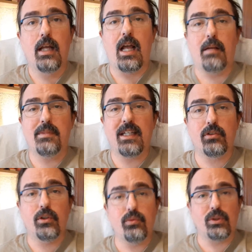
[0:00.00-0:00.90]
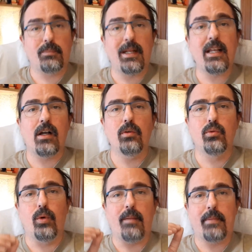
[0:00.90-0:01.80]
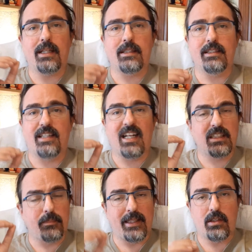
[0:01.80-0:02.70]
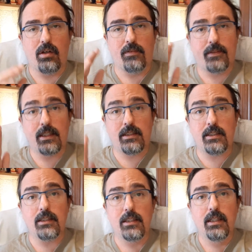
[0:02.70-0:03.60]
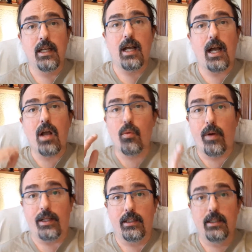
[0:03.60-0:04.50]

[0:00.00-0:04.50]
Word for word: I'm just going to explain how do I practice an aspect of Tai Chi and why.